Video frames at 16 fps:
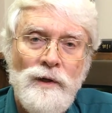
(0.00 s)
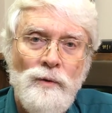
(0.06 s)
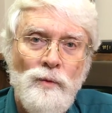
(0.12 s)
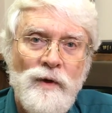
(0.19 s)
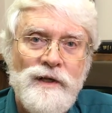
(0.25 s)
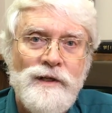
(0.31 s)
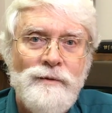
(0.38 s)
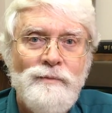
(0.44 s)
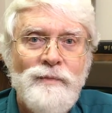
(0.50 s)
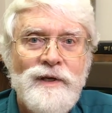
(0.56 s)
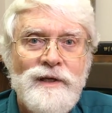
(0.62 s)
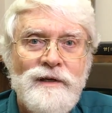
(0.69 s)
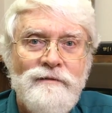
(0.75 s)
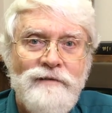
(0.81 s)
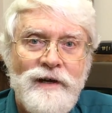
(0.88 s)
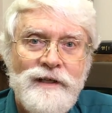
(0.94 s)
awaited me
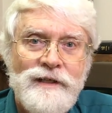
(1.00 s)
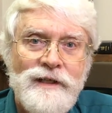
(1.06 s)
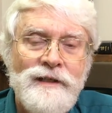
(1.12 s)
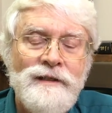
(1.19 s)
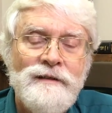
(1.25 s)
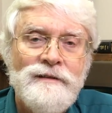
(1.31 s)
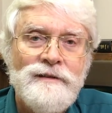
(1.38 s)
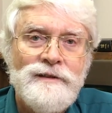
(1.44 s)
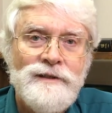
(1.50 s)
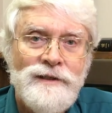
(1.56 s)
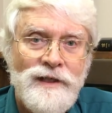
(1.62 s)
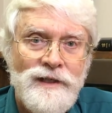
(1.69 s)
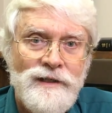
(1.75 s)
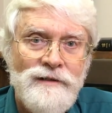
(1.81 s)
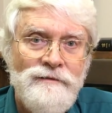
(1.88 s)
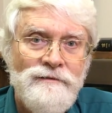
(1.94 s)
if I didn't
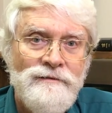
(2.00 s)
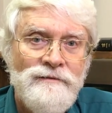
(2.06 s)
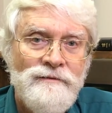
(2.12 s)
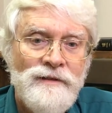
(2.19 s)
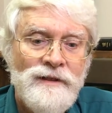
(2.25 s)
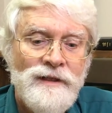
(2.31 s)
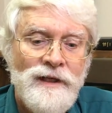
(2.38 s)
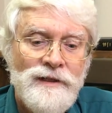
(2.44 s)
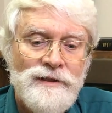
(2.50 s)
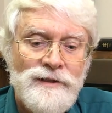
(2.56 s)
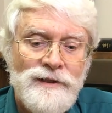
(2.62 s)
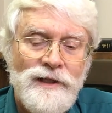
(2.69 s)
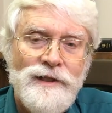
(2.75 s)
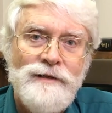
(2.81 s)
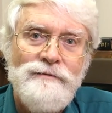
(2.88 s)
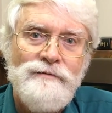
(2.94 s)
get
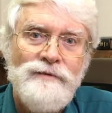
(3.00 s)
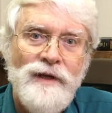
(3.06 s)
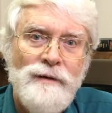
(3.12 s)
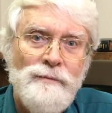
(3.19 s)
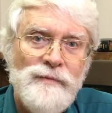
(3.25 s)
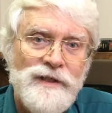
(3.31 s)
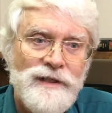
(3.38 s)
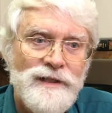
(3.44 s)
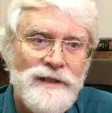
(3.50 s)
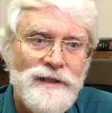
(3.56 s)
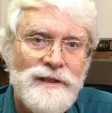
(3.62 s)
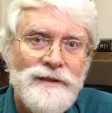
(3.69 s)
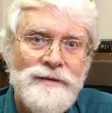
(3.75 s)
saved, namely